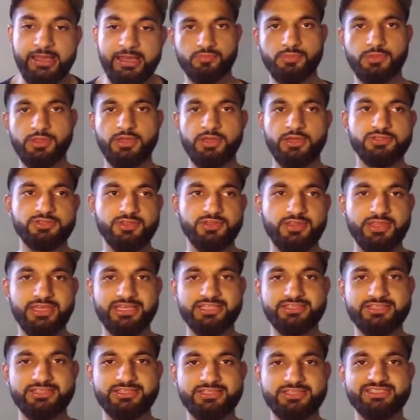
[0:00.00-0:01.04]
So that's
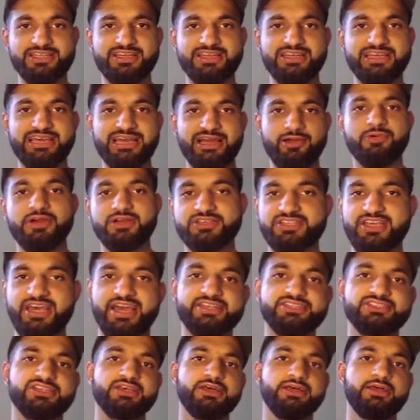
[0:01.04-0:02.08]
basically how it works,
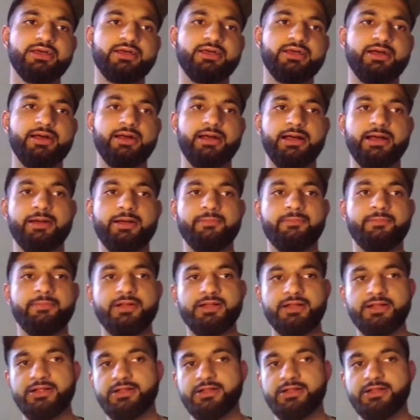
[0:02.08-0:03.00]
guys. Um,